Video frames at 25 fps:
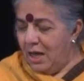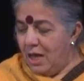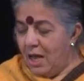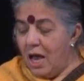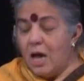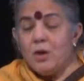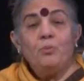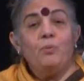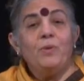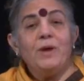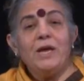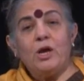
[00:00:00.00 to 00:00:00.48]

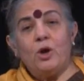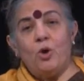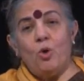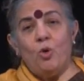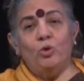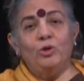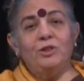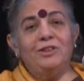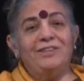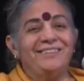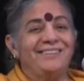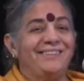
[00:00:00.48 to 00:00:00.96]
And we
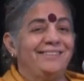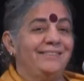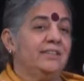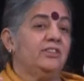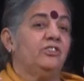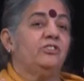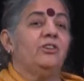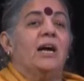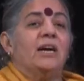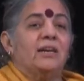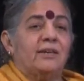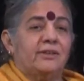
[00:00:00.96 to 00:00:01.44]
call this
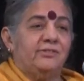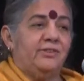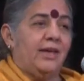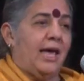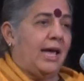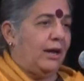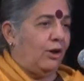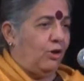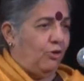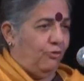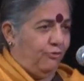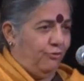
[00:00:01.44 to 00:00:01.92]
the
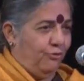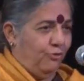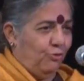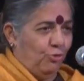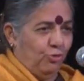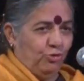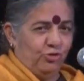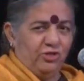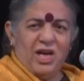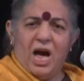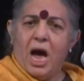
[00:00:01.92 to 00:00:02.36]
rucksack of food,